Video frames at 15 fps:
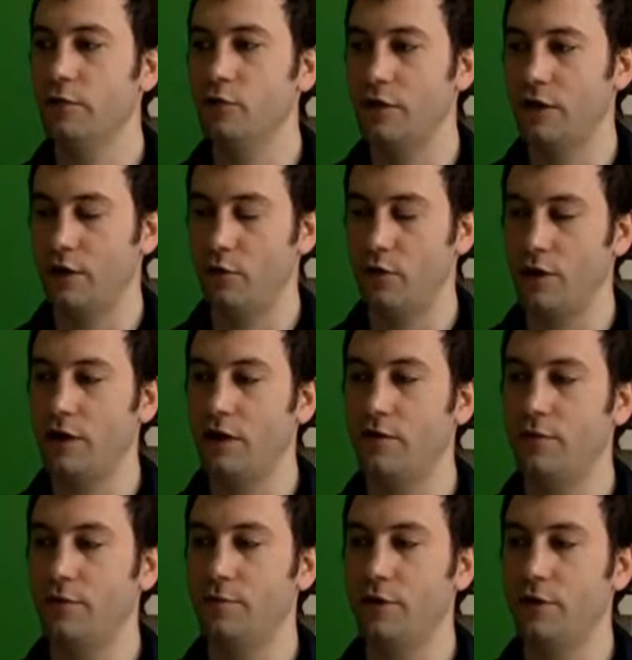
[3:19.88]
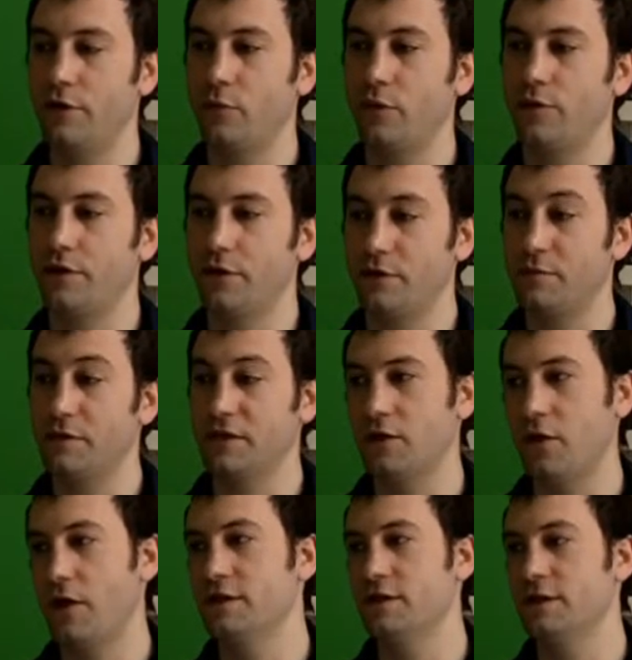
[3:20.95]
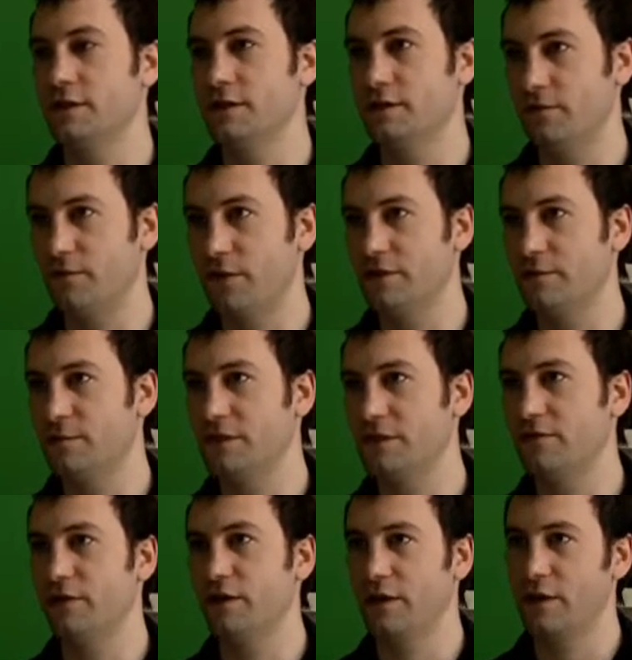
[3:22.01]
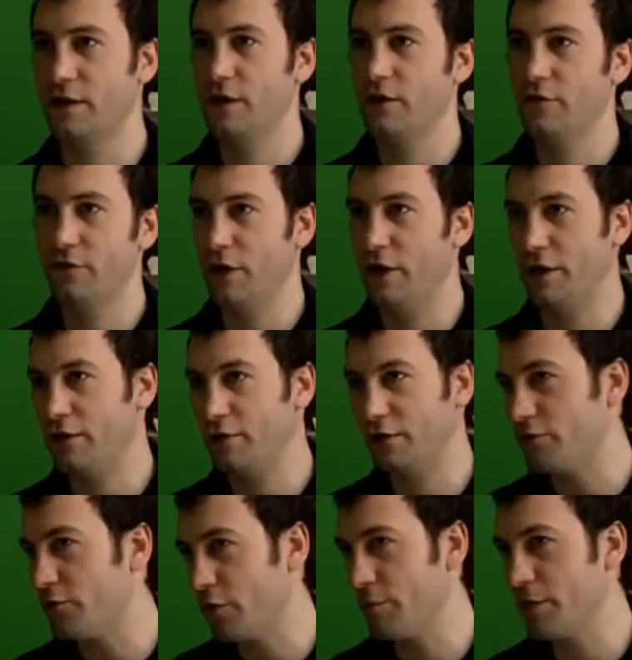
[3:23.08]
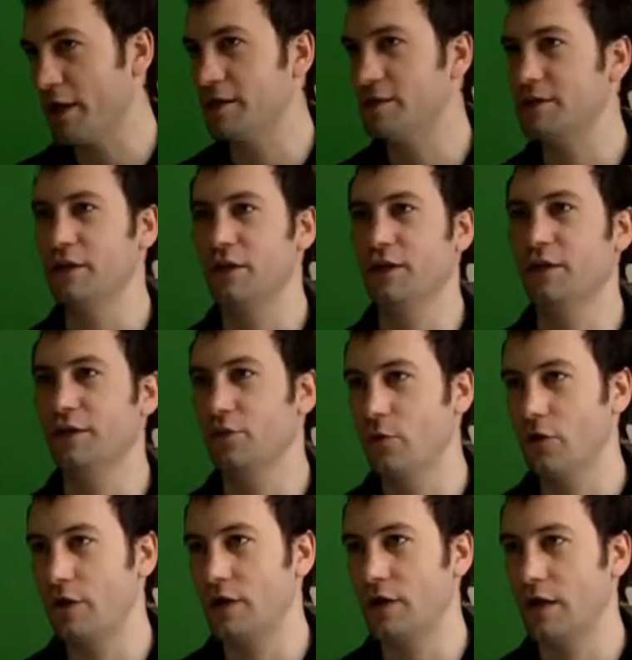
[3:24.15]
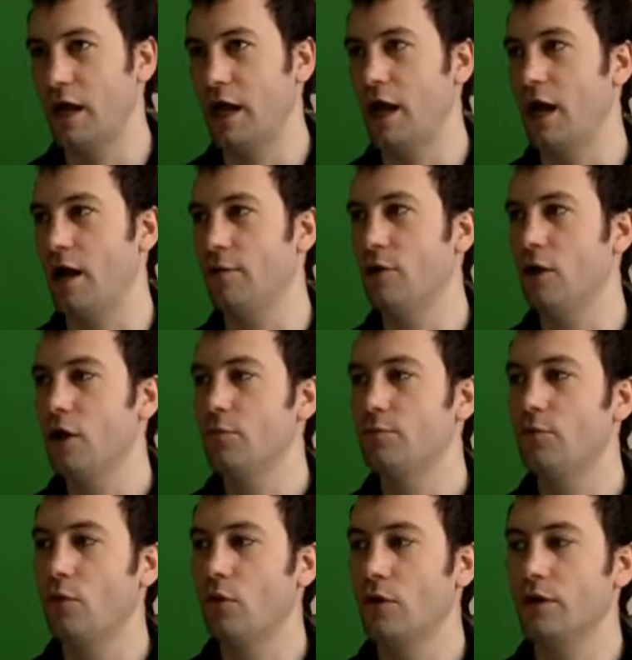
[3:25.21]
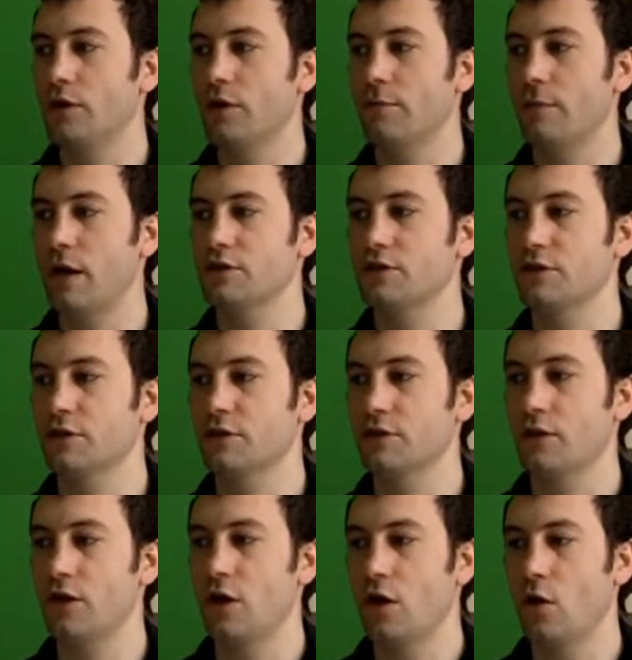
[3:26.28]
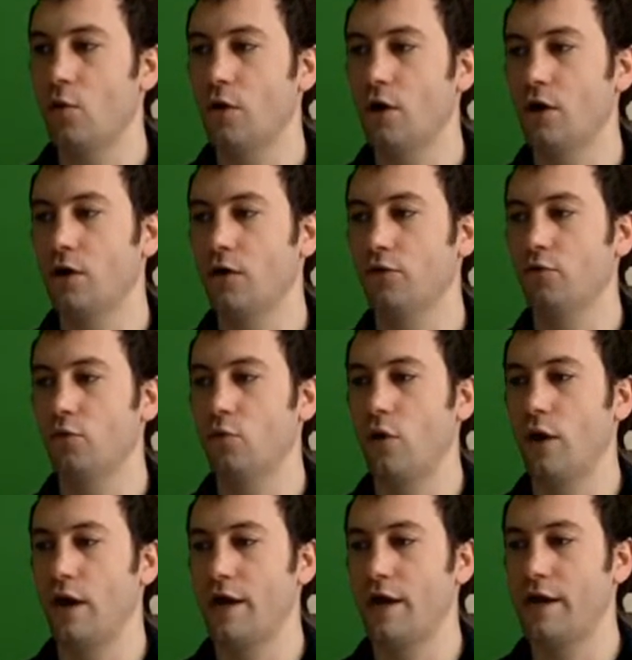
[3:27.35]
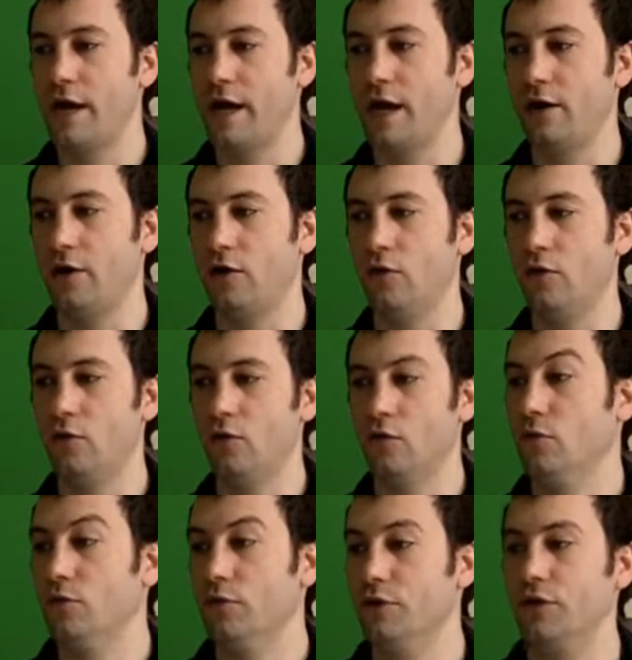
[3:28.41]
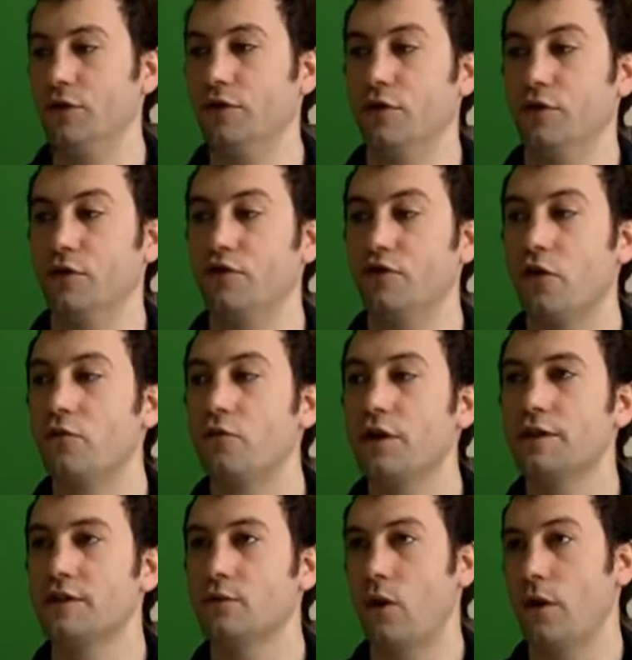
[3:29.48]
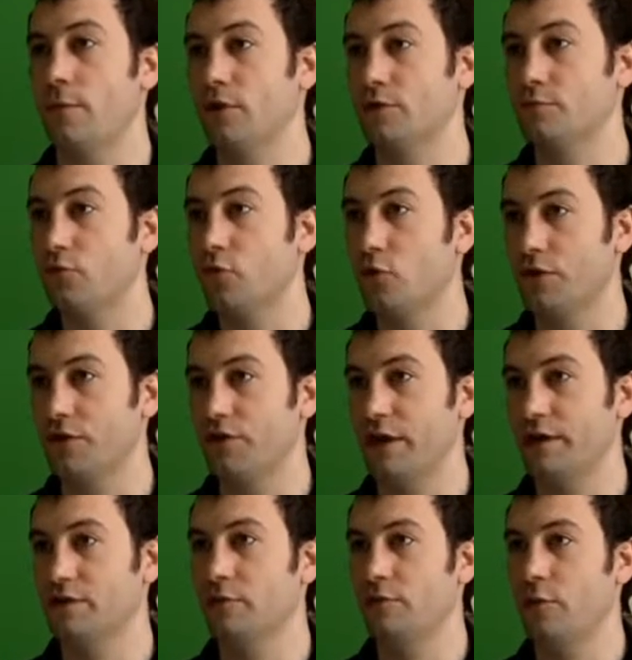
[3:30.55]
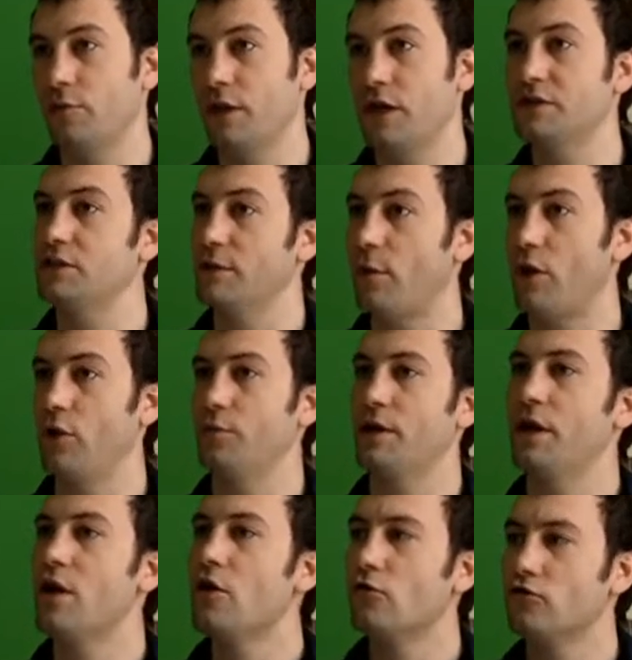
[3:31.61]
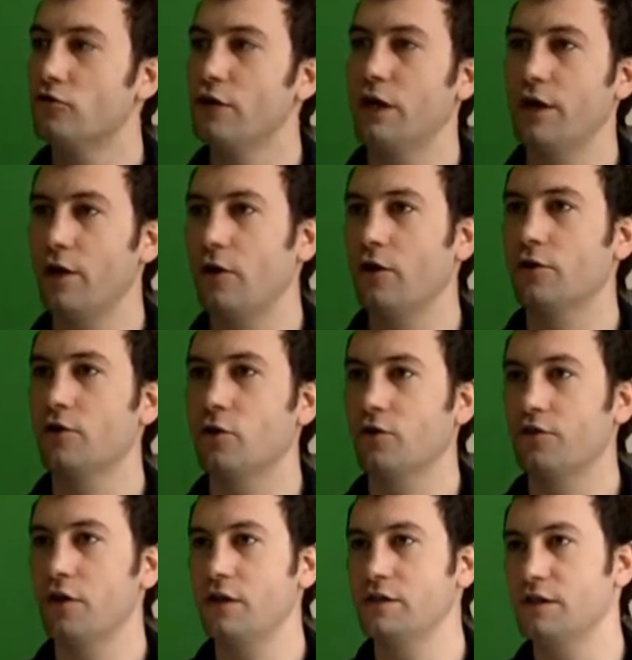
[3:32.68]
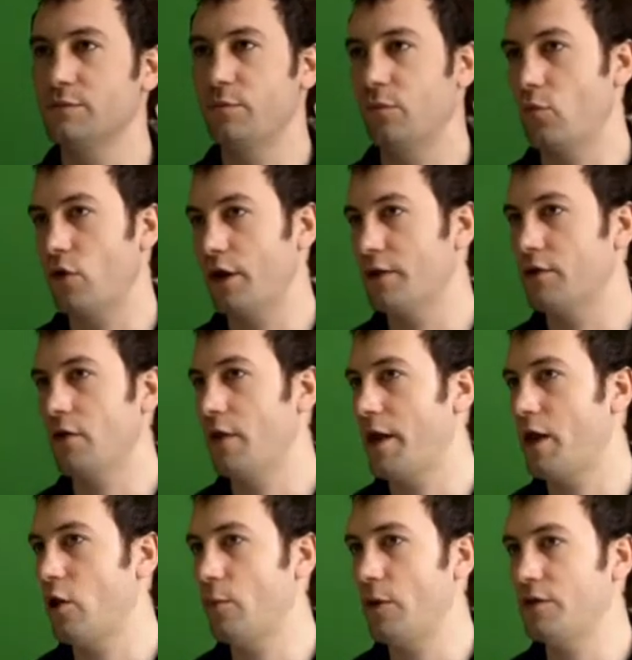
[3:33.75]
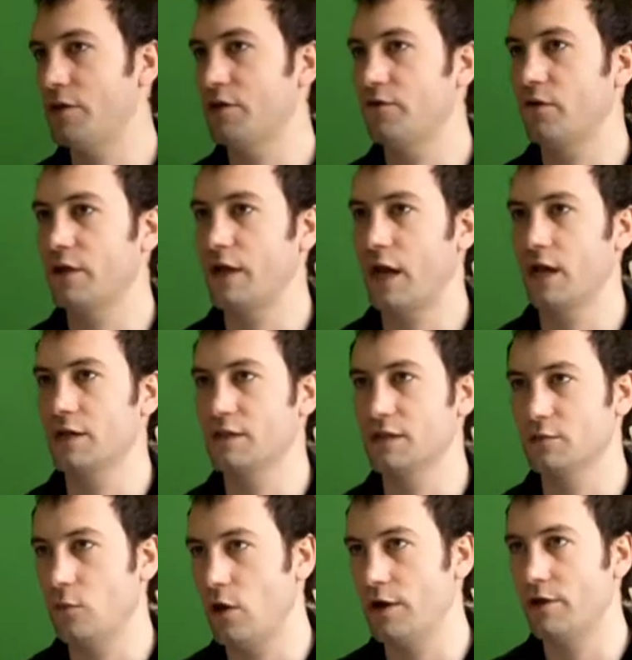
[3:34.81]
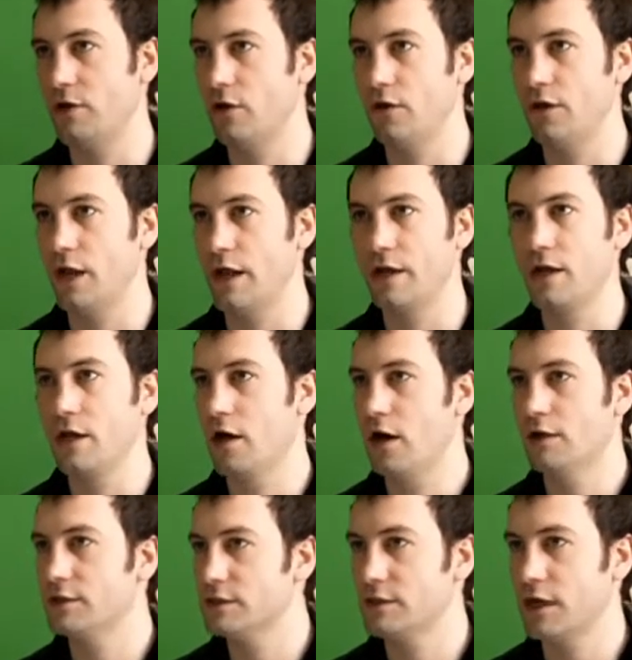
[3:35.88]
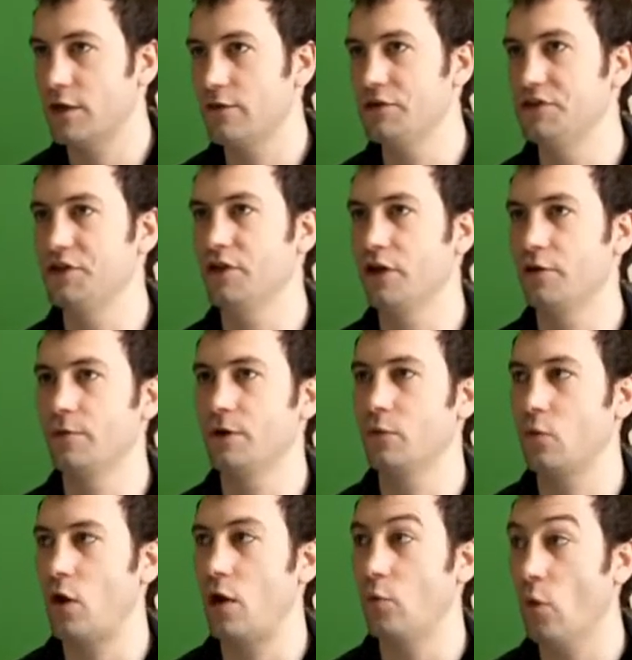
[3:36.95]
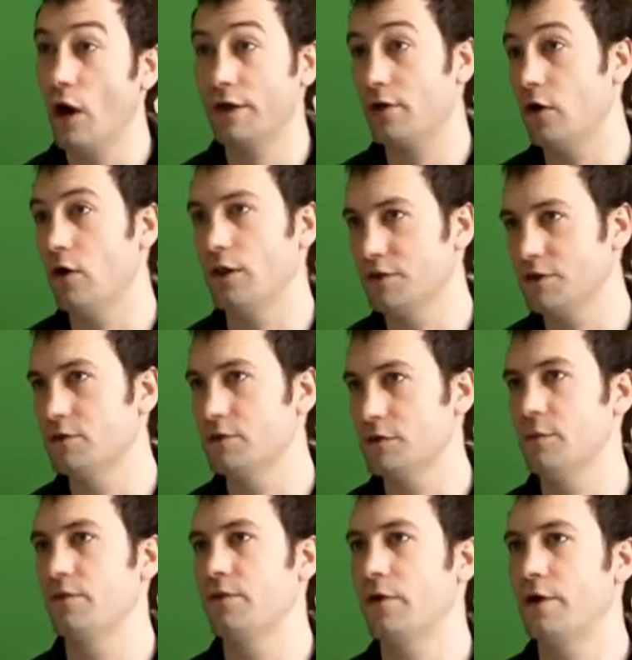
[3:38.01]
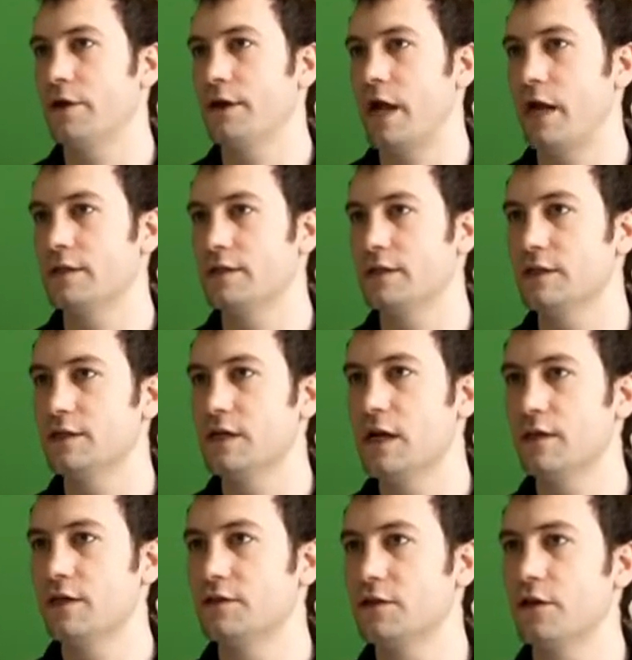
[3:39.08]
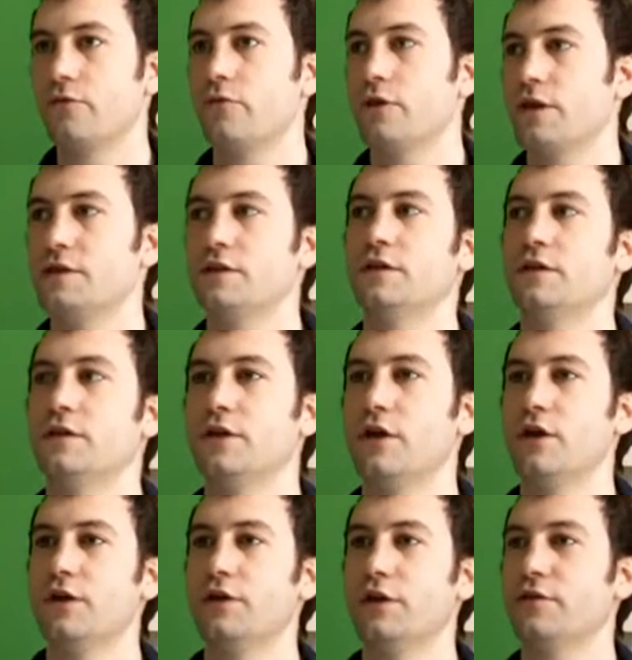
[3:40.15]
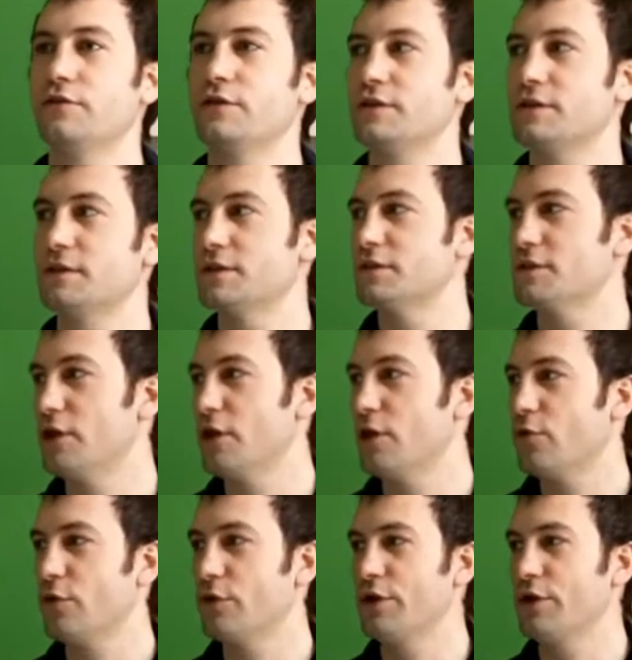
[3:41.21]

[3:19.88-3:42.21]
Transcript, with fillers: we we live in a period where you know to be a scientist is a very specific thing. You know, you've got a PhD, you're working in a lab, but one can imagine a world where now you know there's no reason why much broader section of the population they might not be really hardcore scientists but why can't they help identify galaxies why can't they understand the genome you know and why can't they do some of their own analysis there's no reason you know just as